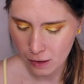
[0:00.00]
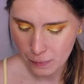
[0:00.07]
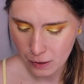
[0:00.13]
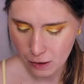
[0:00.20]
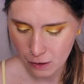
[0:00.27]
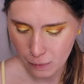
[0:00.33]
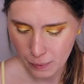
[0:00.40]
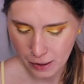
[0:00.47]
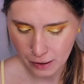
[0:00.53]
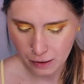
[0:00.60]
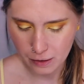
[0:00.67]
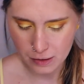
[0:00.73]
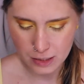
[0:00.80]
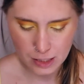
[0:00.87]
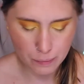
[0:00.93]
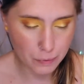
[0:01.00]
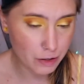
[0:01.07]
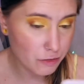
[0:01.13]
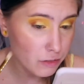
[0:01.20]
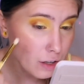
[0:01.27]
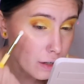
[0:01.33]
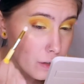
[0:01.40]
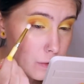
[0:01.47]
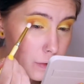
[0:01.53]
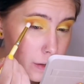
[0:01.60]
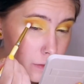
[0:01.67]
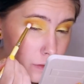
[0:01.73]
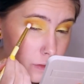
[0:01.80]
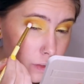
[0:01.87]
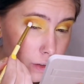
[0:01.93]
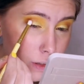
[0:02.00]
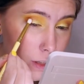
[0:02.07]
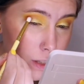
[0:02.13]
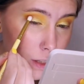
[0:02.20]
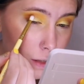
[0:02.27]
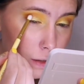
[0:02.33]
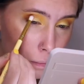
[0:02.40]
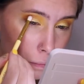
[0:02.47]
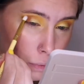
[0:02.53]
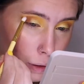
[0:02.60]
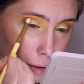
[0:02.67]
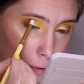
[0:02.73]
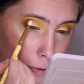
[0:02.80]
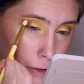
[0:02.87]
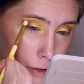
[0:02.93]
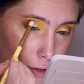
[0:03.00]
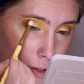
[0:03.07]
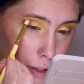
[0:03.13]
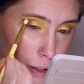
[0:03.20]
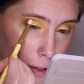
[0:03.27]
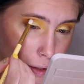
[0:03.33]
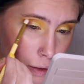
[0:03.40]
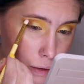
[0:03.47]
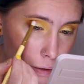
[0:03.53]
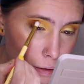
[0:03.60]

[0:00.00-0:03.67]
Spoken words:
I'm gonna go back into Semifredo, that first brownie shade,